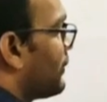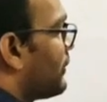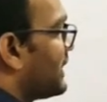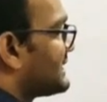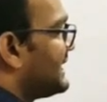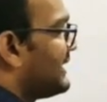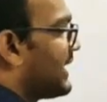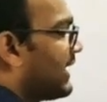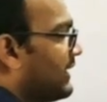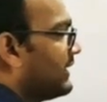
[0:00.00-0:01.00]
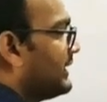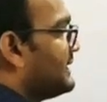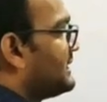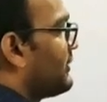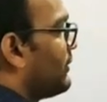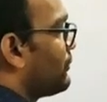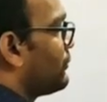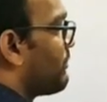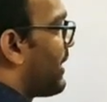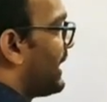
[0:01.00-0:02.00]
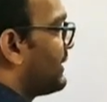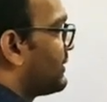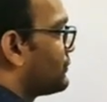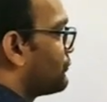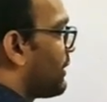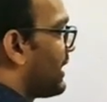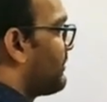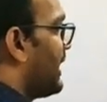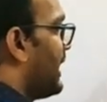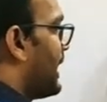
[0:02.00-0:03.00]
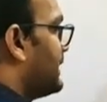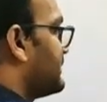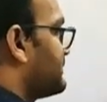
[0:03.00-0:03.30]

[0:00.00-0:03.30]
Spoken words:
cos theta is equal to minus 1 by I.